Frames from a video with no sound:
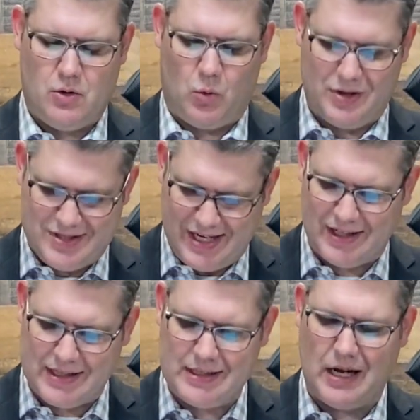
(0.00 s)
we're
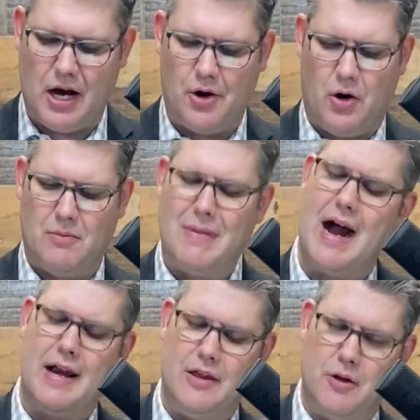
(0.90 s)
telling God
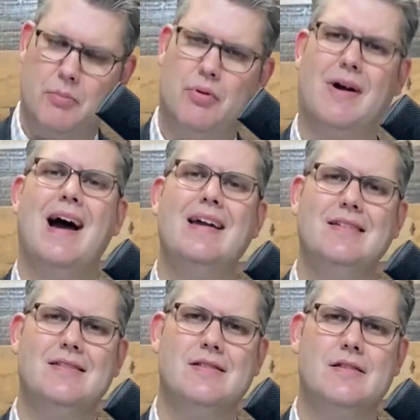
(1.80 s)
Almighty the
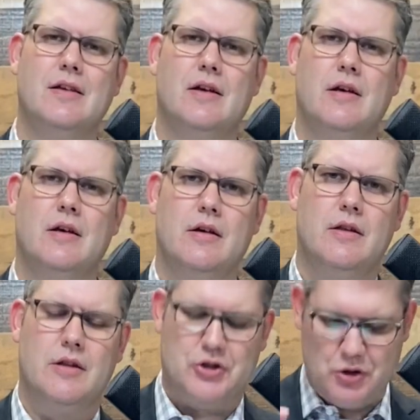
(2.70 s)
price
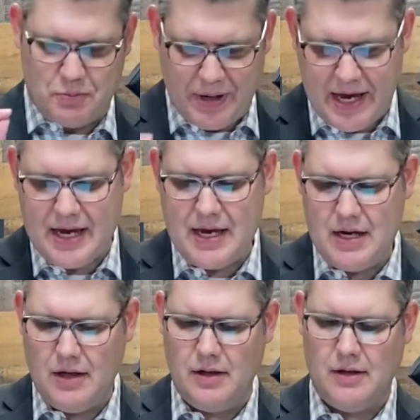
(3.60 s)
that you
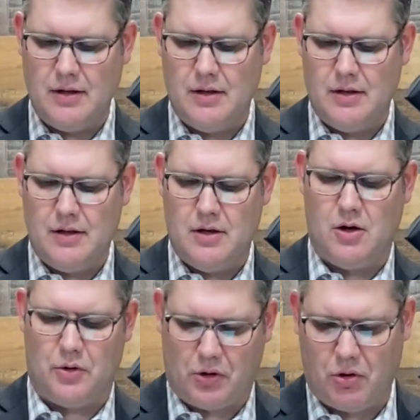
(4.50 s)
paid
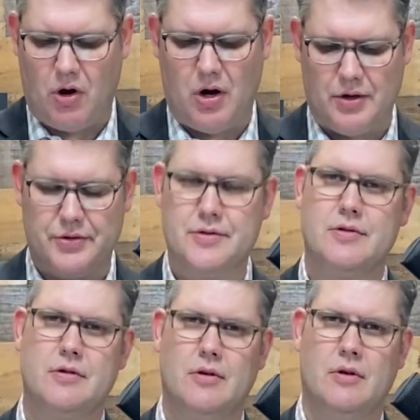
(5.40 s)
on the
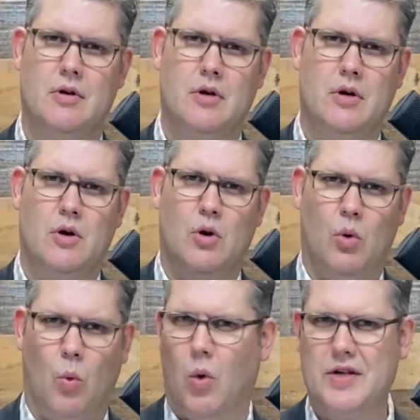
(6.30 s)
cross
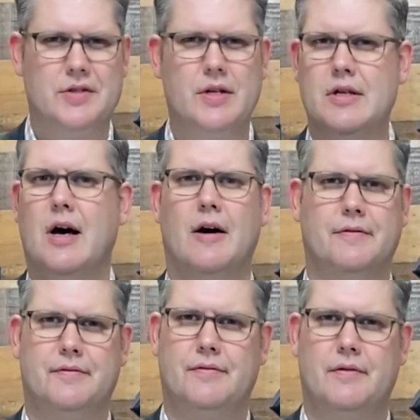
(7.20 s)
wasn't
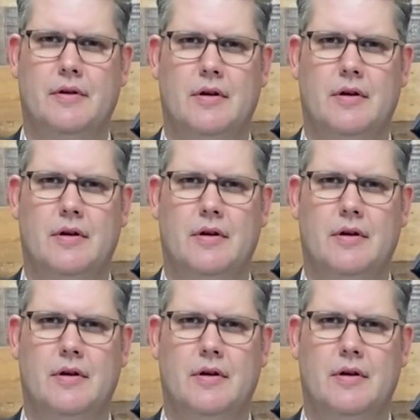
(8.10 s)
enough